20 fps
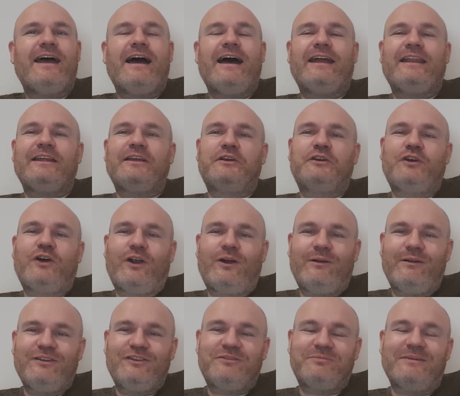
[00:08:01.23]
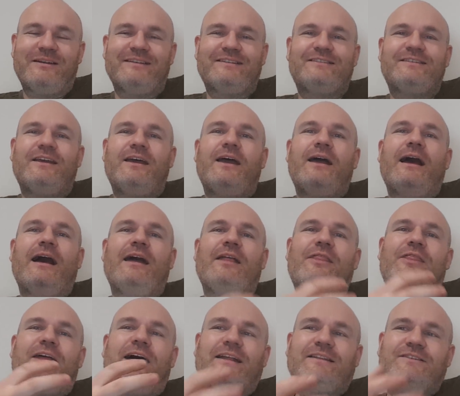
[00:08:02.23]
and encouragements,
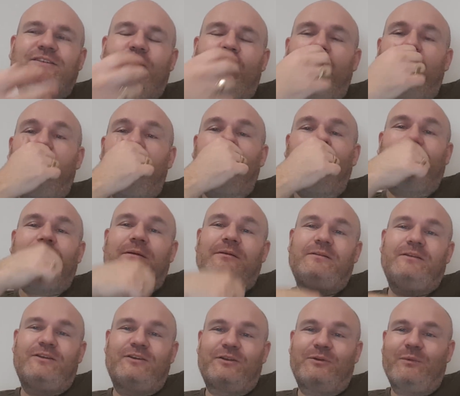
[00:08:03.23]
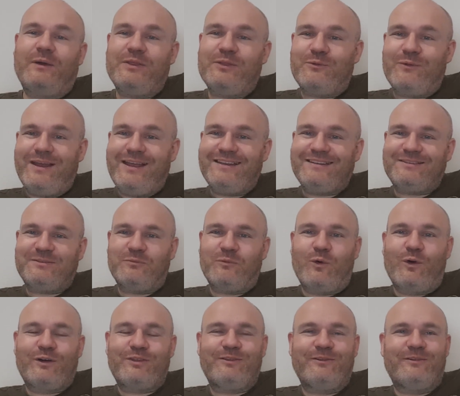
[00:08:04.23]
and that's how you're gonna you're gonna win the race and
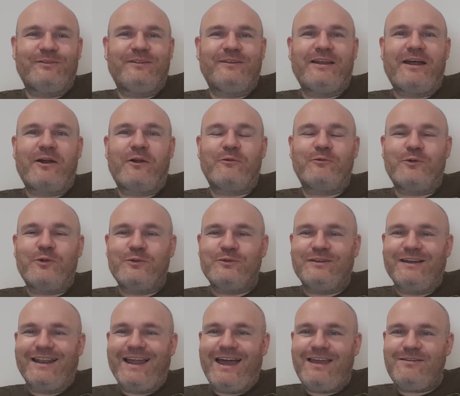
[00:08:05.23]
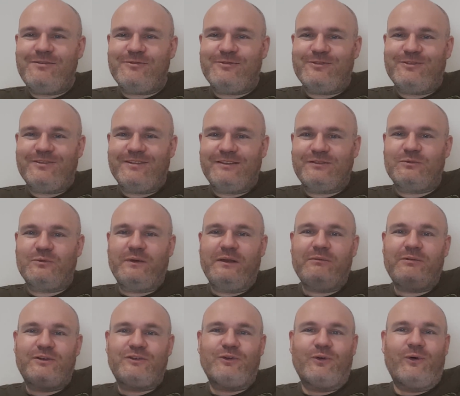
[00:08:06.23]
walk the, the narrow road to life. That's what we
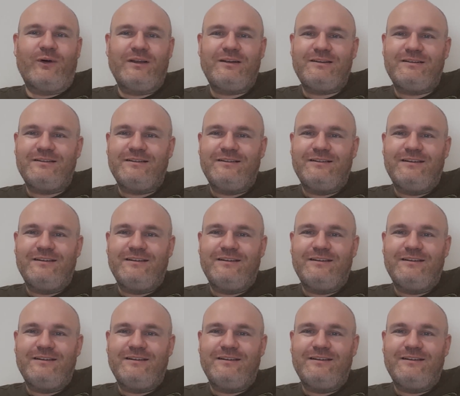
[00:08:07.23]
were taught.